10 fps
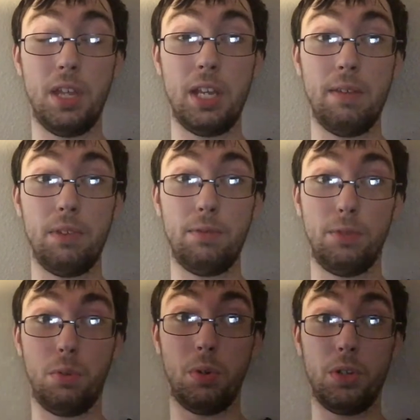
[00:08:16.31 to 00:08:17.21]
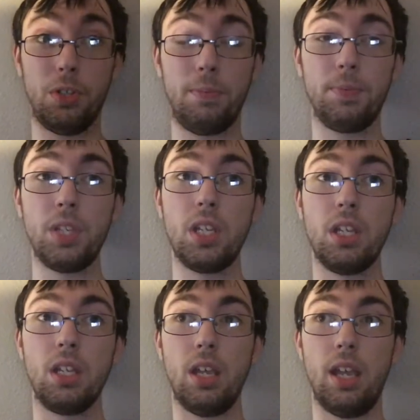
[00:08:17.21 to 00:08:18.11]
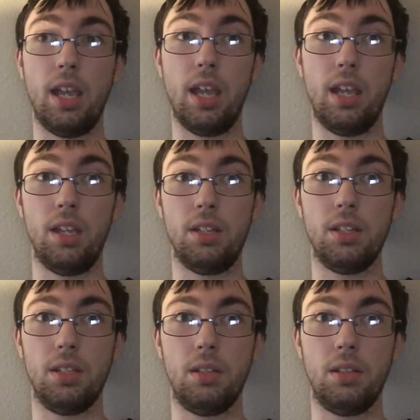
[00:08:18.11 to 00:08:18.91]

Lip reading: any of the floors, and